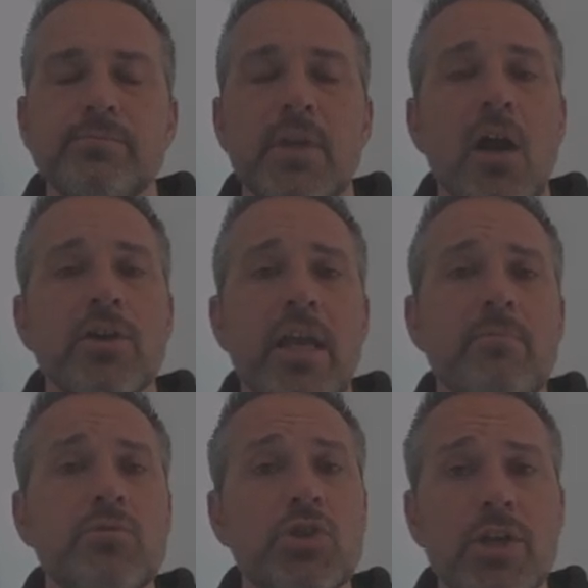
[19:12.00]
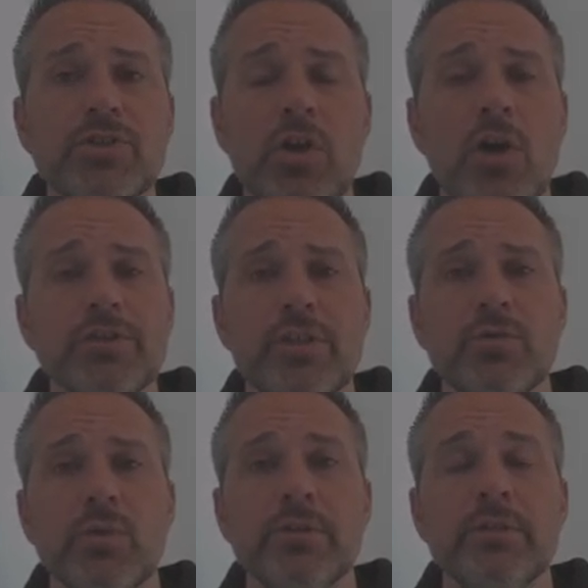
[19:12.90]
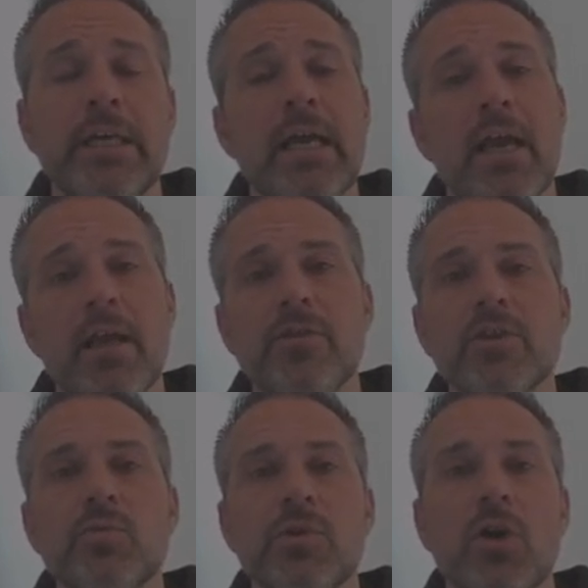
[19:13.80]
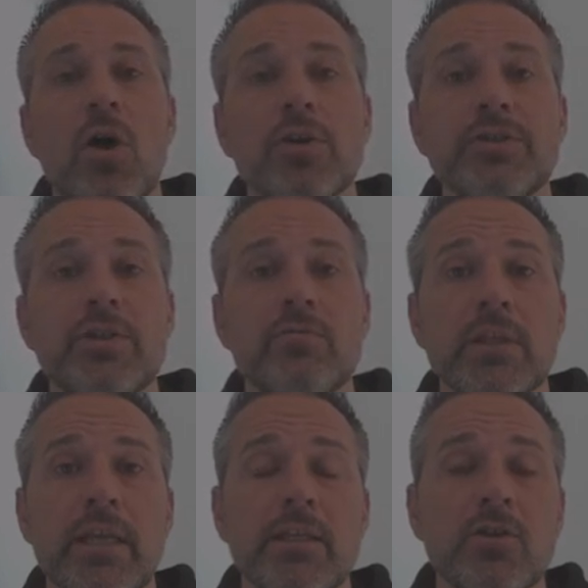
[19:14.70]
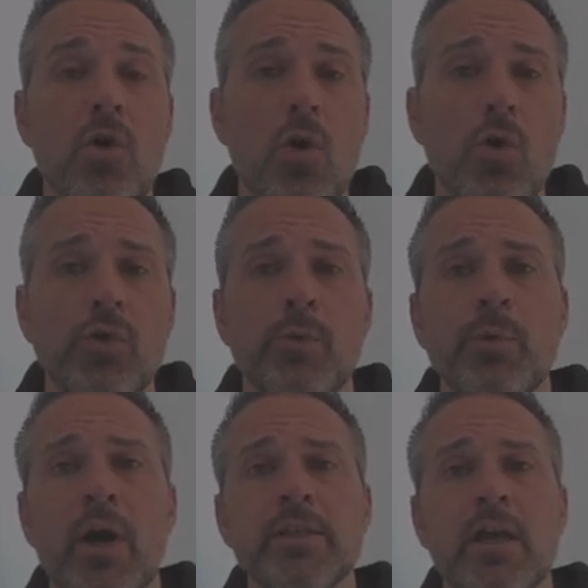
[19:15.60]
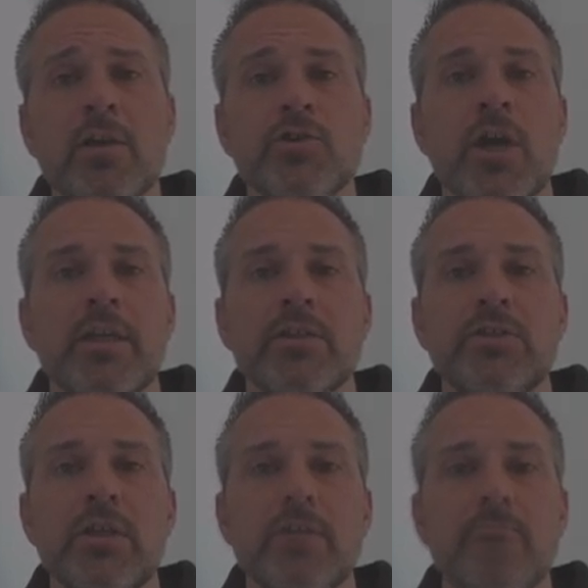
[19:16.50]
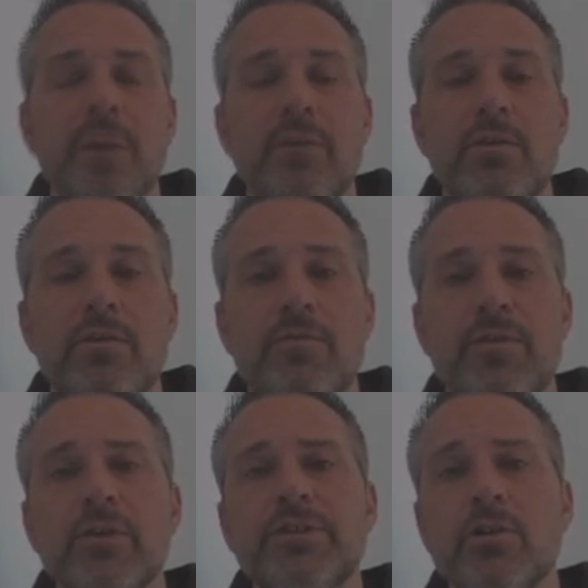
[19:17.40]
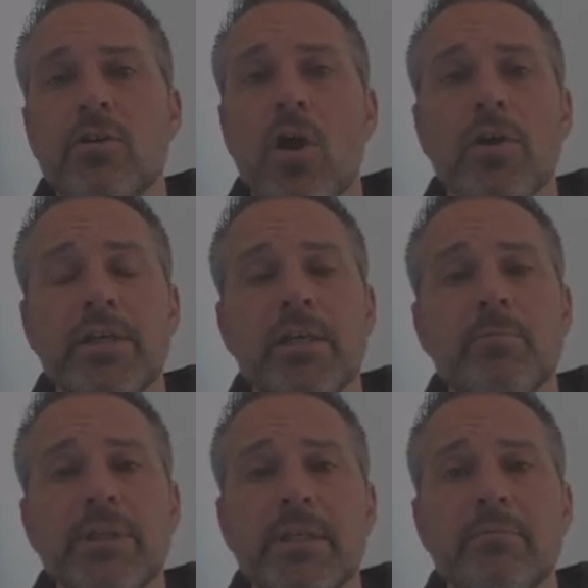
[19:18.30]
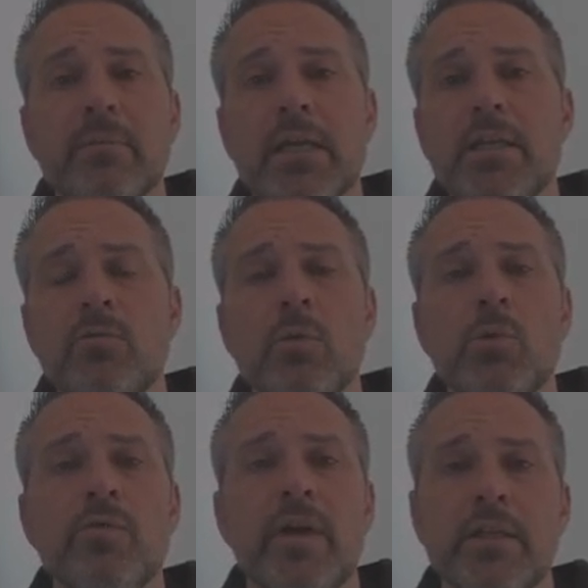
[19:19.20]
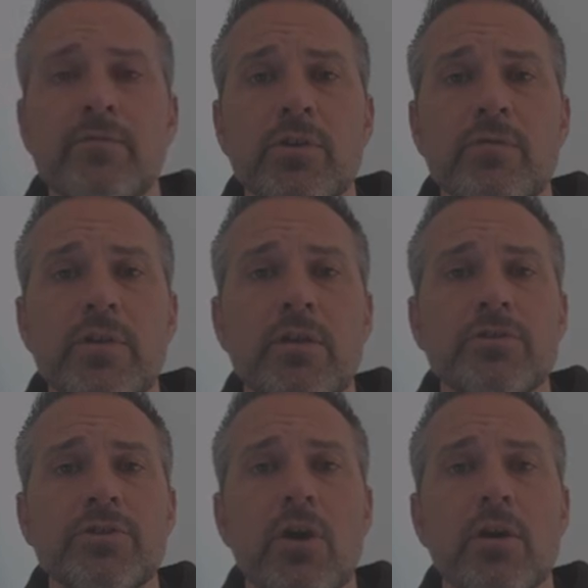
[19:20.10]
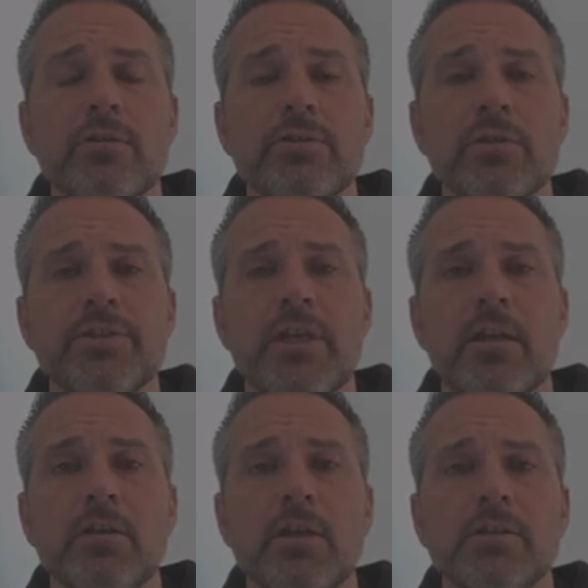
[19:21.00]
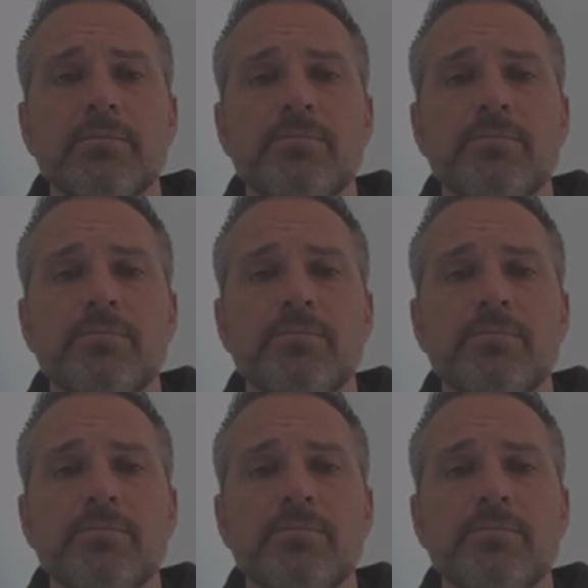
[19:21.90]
Our game just calls this one, and this one calls the related gold or prize contract as needed. The fields here are already complete. I didn't remove any for the video start, so let's take a look.